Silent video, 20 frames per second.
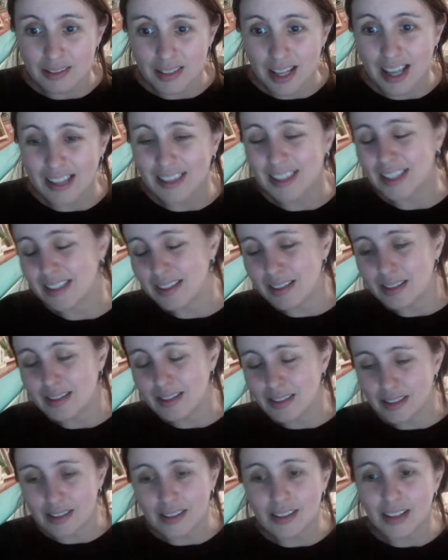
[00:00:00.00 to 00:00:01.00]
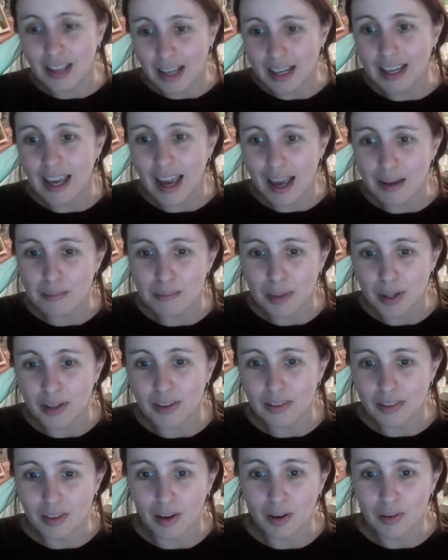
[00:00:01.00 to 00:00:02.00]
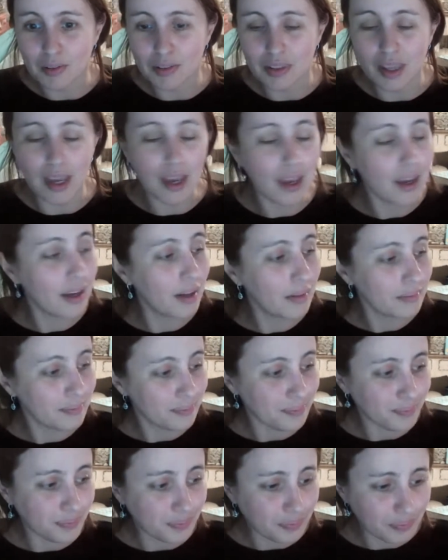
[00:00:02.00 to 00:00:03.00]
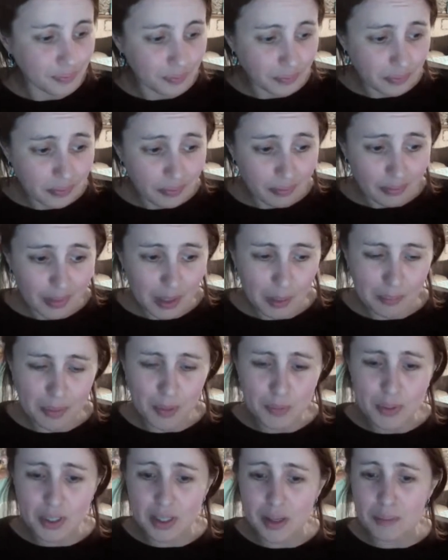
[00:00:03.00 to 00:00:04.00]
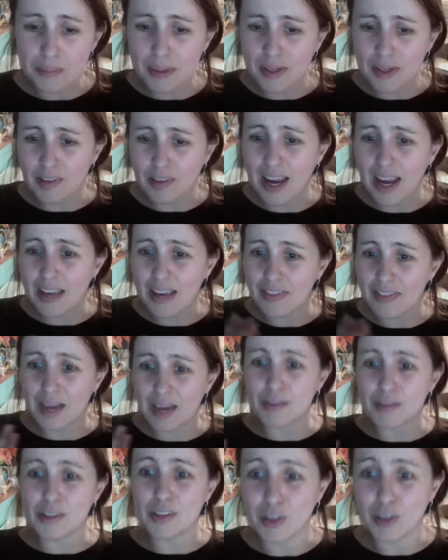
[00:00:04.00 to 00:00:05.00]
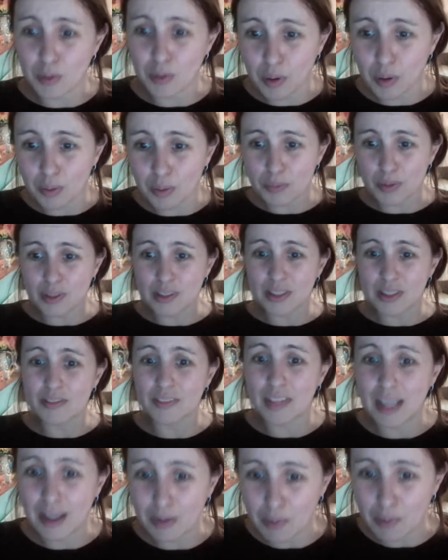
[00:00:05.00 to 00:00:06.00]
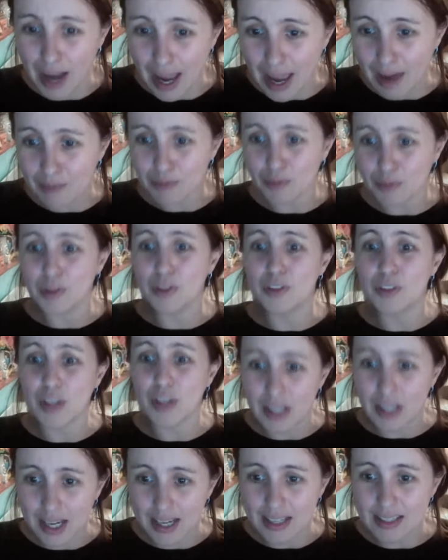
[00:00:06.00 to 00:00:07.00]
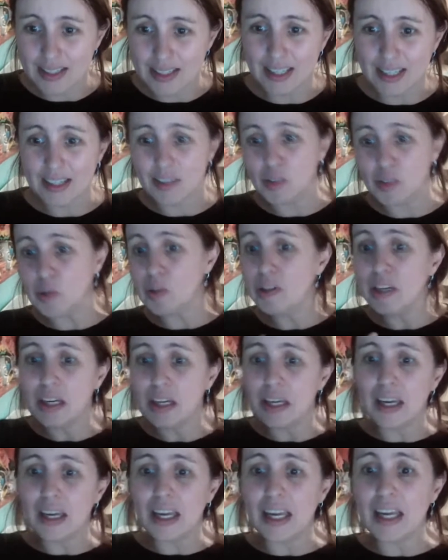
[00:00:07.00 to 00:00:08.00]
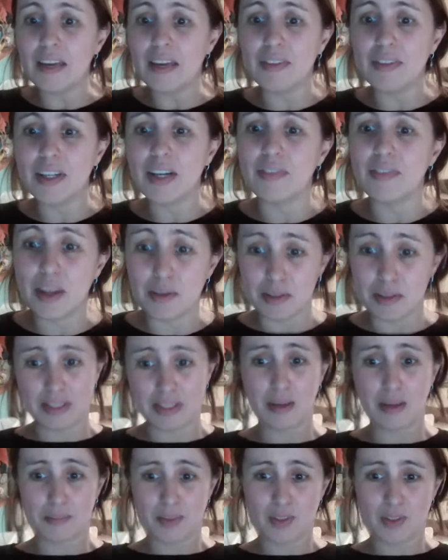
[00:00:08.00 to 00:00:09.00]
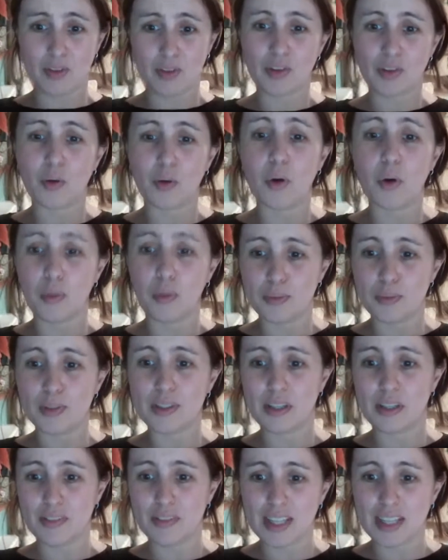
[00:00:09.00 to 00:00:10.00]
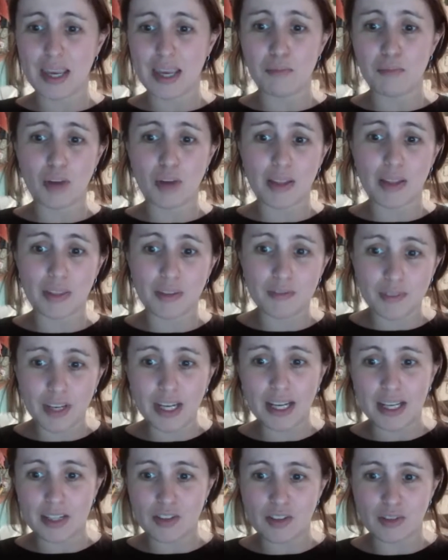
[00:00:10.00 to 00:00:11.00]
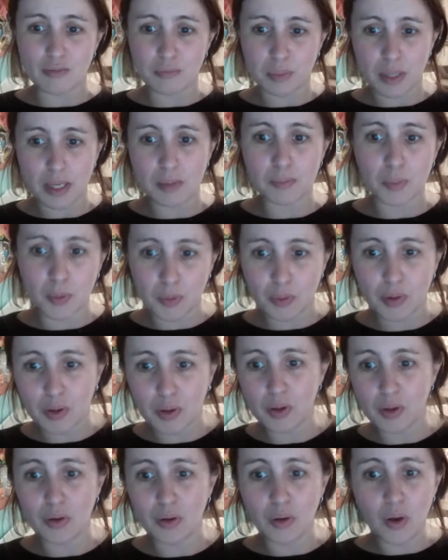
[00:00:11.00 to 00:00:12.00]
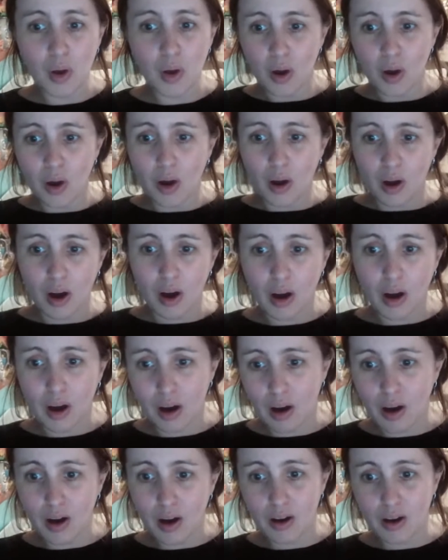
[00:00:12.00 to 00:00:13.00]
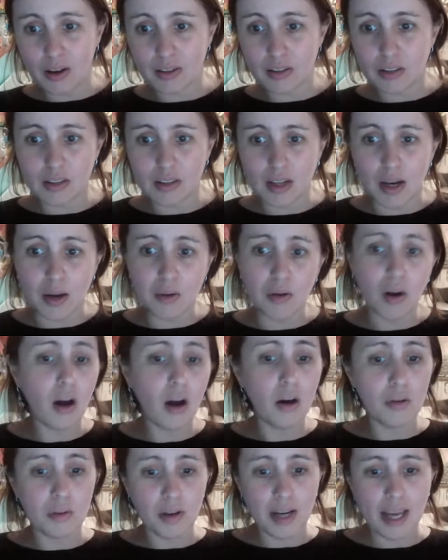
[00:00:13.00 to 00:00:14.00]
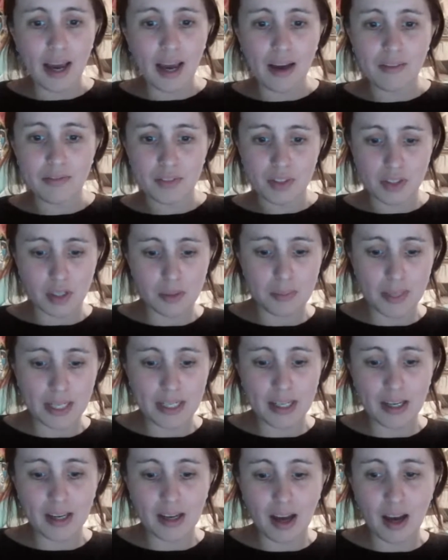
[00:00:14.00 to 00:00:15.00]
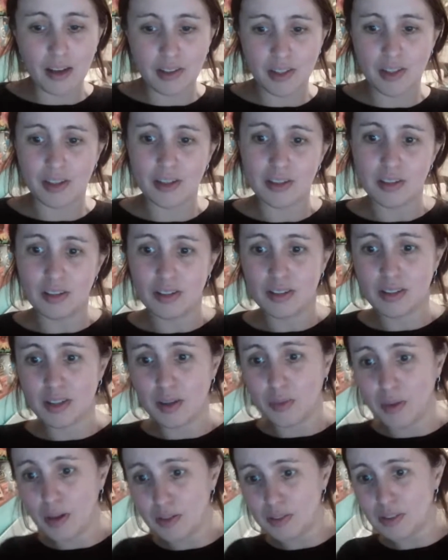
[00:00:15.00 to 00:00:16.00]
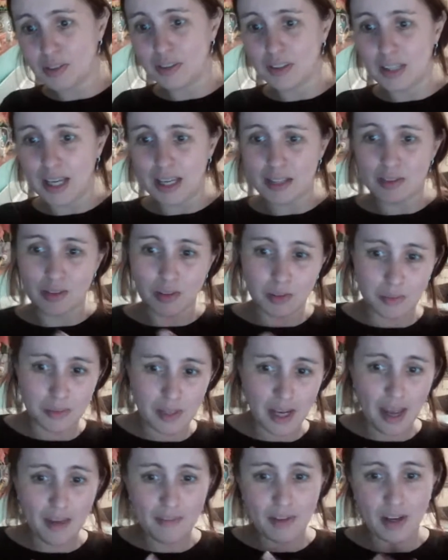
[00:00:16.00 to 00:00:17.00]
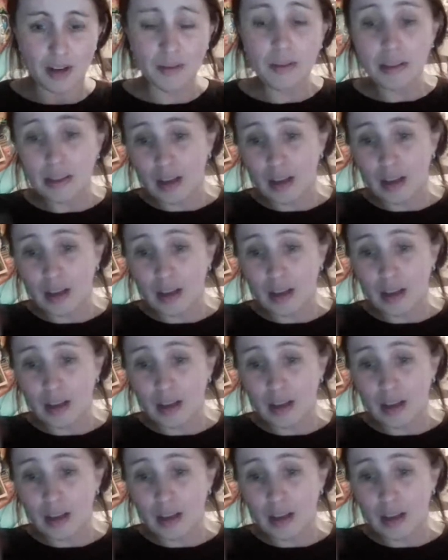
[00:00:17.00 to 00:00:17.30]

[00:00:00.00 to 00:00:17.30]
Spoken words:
And this is, again, part of the whole thing. But wouldn't it be great if there was a cooperative thing where everyone donated, or even if there was some sort of cooperative scheme around the village of people who are, you know, oh, I have too many onions, so I'll do this or whatever.